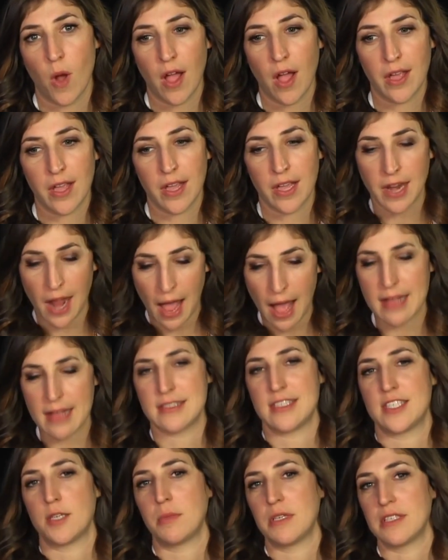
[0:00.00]
why it
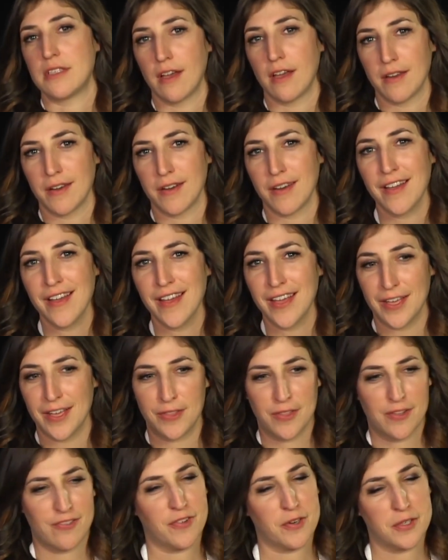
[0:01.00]
has to be done
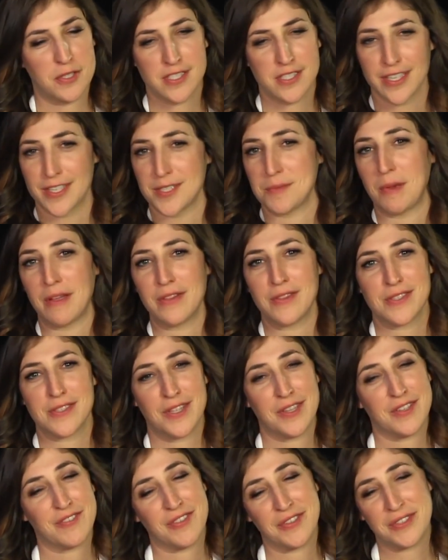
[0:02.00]
in the first 6 months,
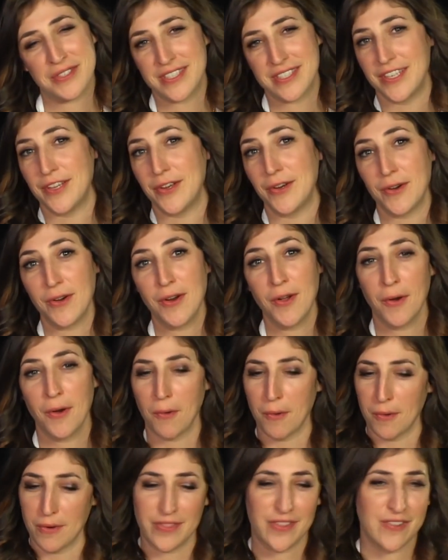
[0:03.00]
in the first year,
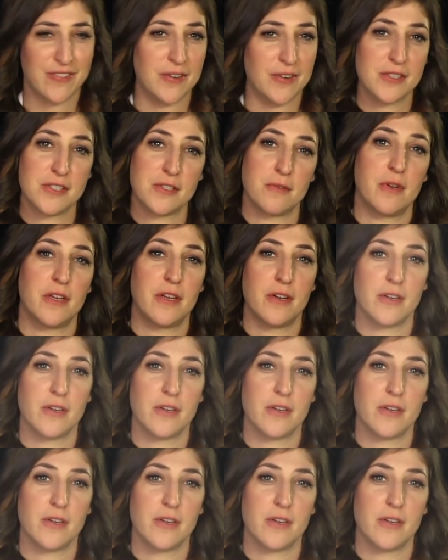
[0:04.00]
or in the first 3